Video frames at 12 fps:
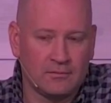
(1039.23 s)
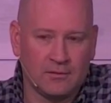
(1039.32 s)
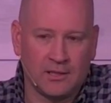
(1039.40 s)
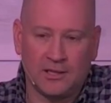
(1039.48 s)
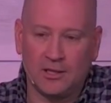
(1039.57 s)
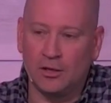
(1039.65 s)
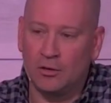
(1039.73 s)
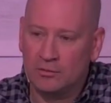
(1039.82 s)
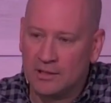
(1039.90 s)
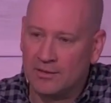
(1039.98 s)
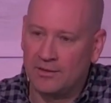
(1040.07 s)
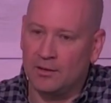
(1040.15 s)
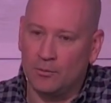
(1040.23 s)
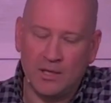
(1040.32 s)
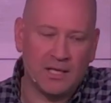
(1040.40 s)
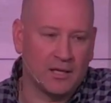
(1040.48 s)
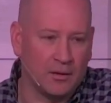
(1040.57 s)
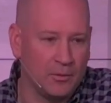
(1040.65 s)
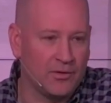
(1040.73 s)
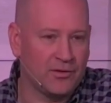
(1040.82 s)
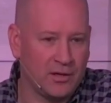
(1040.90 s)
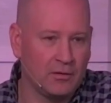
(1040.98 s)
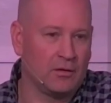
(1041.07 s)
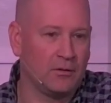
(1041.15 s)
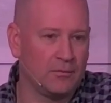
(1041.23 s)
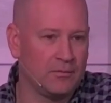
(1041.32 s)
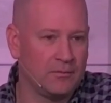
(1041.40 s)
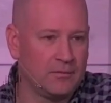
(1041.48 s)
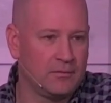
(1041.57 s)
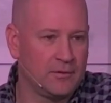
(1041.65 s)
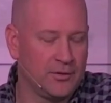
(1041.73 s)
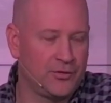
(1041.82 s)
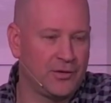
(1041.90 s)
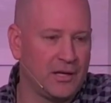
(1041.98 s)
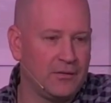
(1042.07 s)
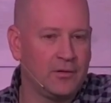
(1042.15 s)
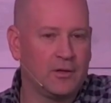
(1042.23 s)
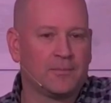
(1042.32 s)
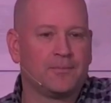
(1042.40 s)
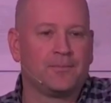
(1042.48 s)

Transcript: that the only thing we did was kill the Savior.